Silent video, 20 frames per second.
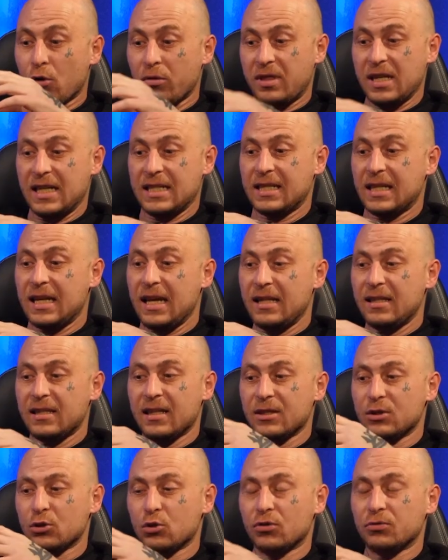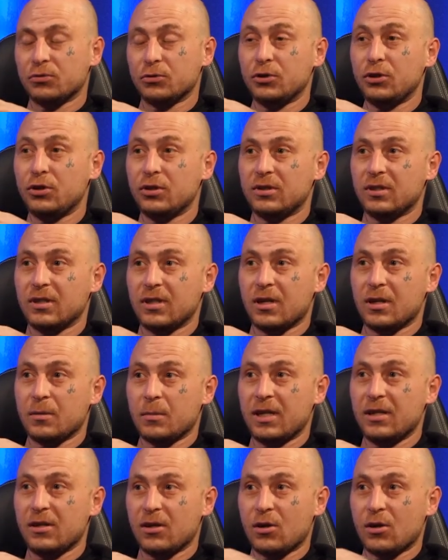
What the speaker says: you're not thick-skinned, then it's not for you, do you know what I mean?